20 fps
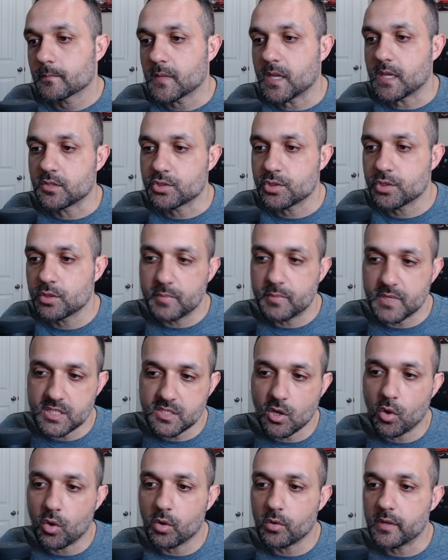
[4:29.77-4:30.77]
And truth be
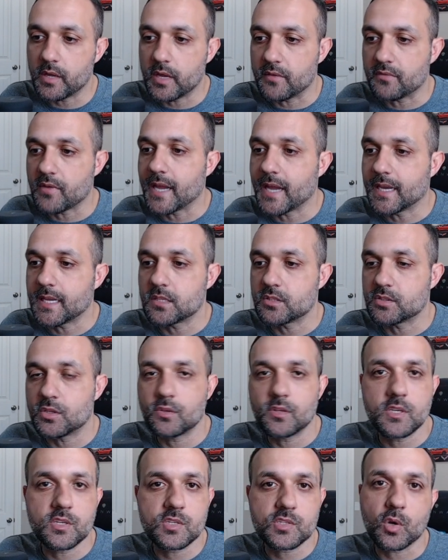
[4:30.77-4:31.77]
told, if I didn't do
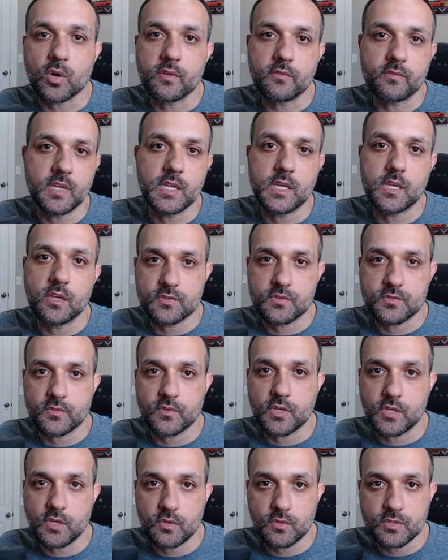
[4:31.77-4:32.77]
these sort of videos for
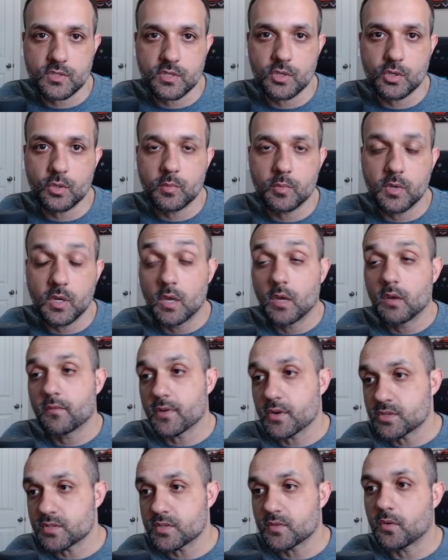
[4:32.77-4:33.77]
YouTube,
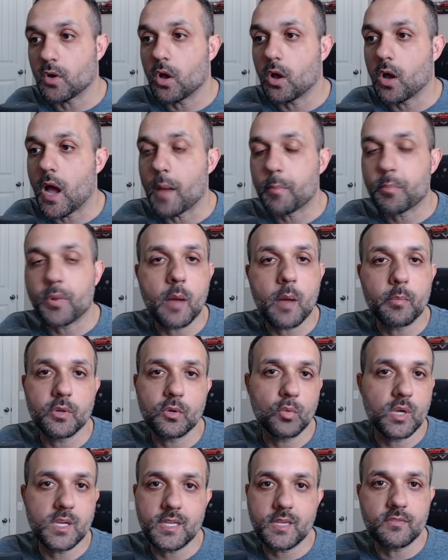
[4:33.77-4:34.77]
first of all, I probably
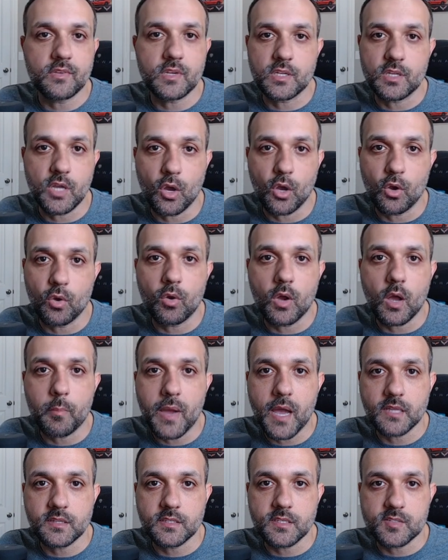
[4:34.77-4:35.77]
wouldn't even know
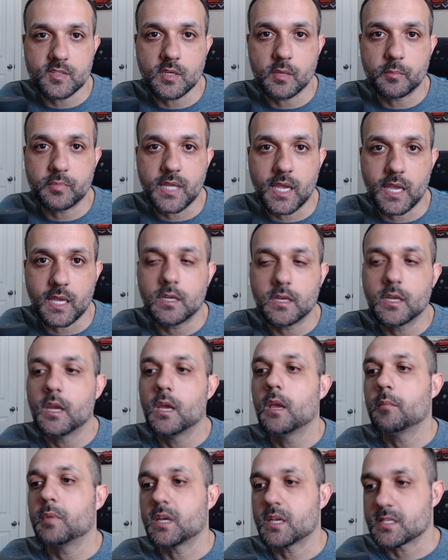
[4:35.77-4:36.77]
about this update
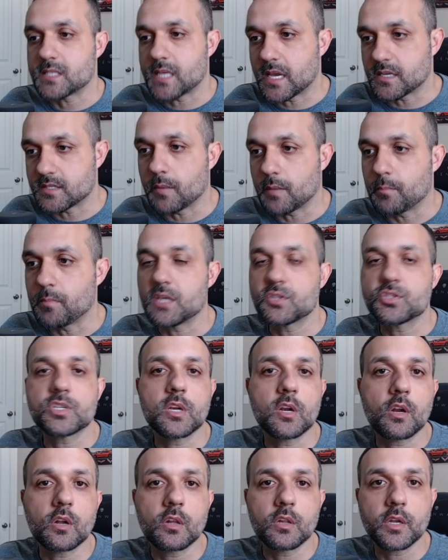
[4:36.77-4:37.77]
because as I mentioned
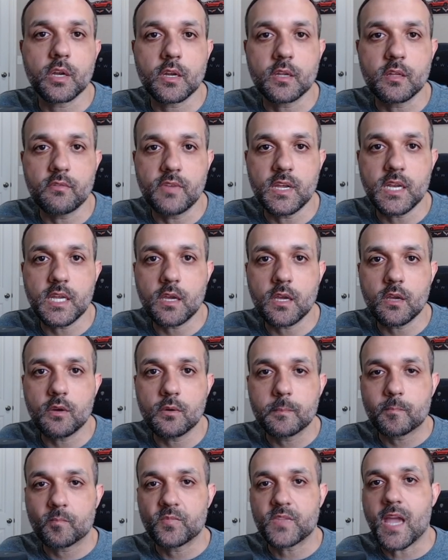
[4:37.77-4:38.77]
earlier in the
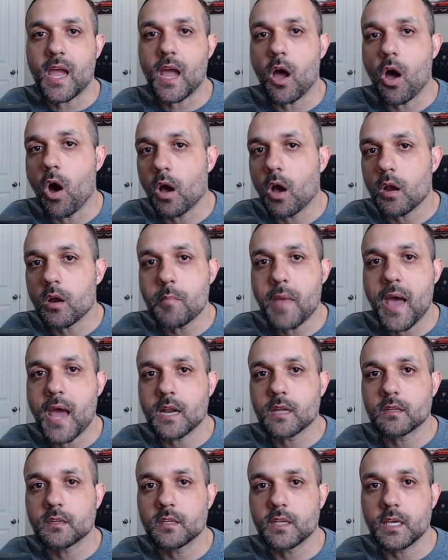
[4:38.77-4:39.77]
video, that
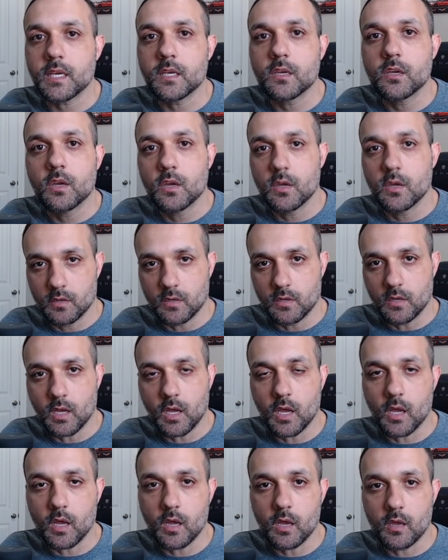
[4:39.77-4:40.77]
automatically
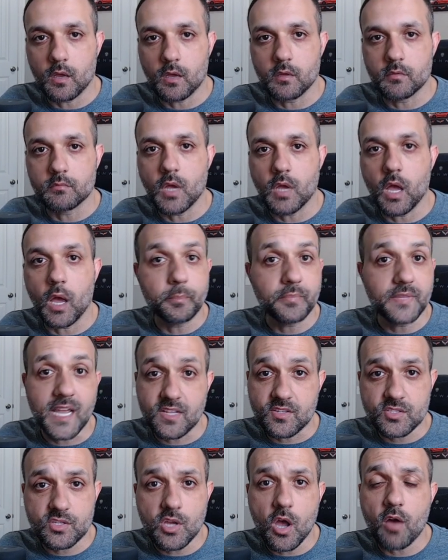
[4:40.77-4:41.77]

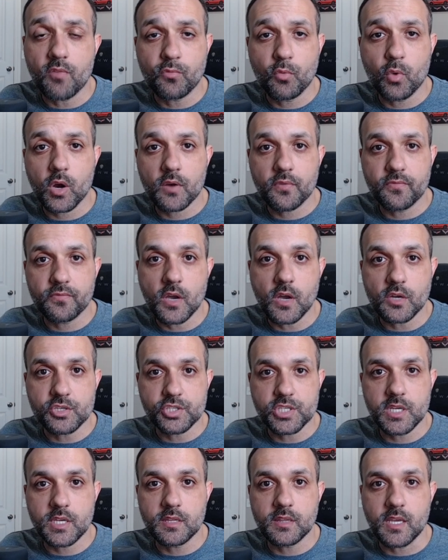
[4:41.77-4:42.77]
update software
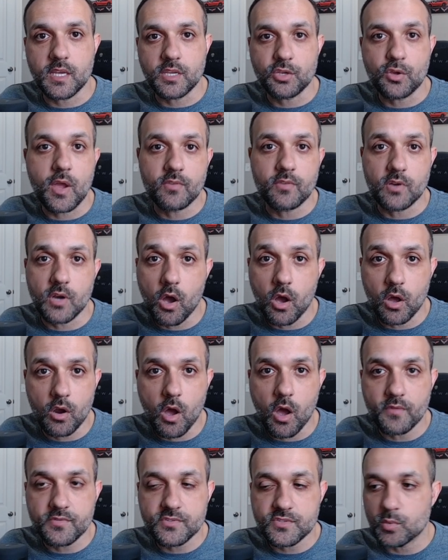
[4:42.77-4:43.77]
function that you have an
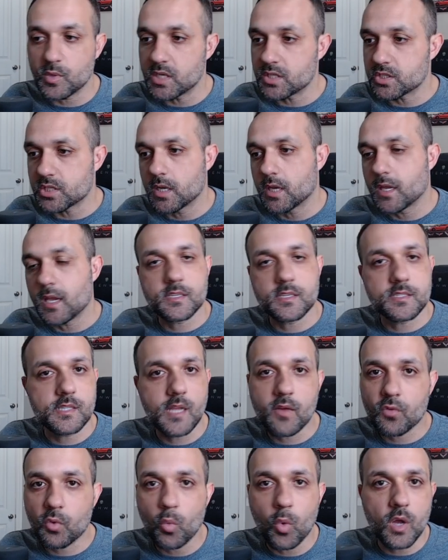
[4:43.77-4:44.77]
on-off switch has
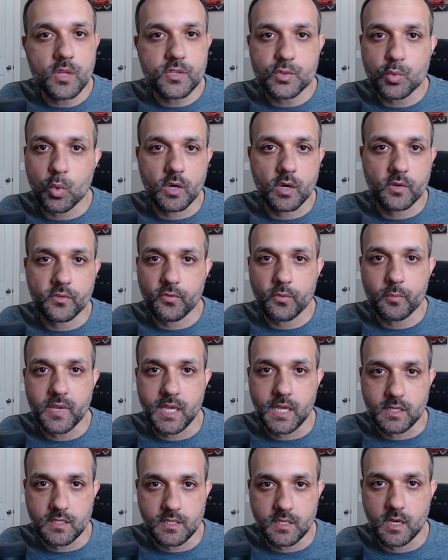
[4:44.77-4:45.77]
never once worked for
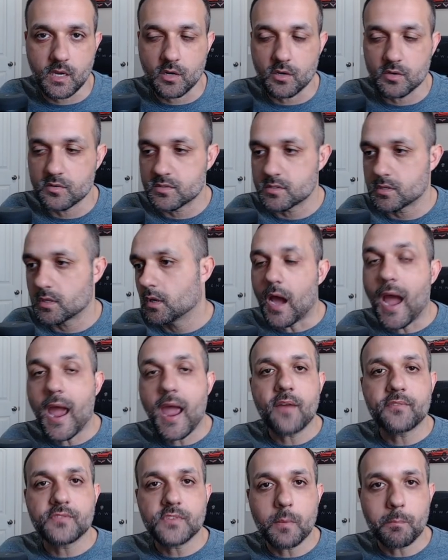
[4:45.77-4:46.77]
me in years. I
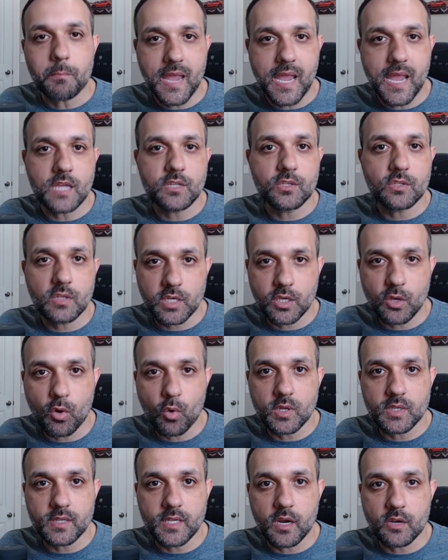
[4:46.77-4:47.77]
have to manually go
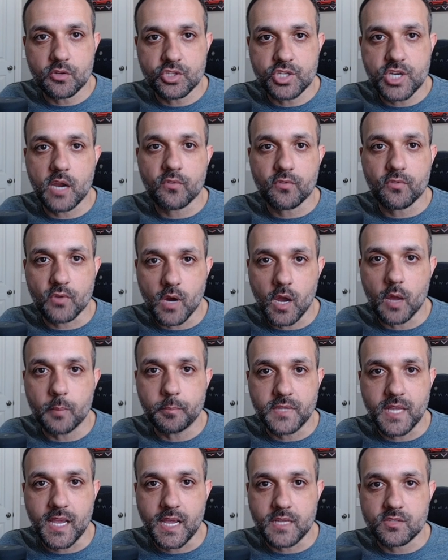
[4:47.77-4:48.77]
in there and check for
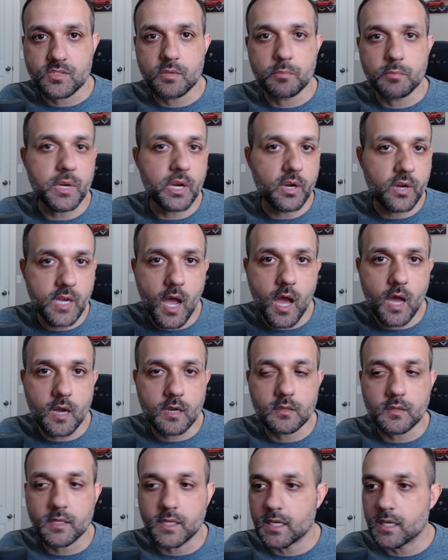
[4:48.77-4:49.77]
updates
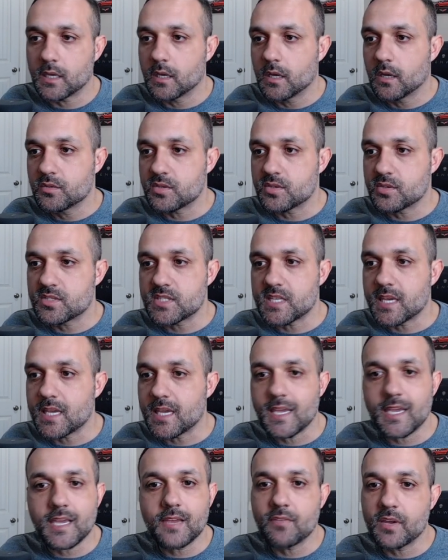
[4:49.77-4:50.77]
periodically to see
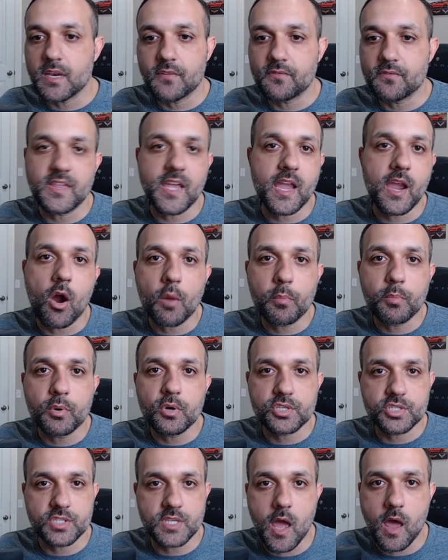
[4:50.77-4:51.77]
even if they are
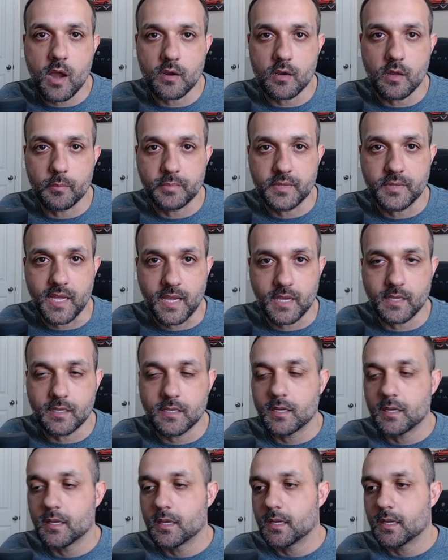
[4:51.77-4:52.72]
pushing out an update.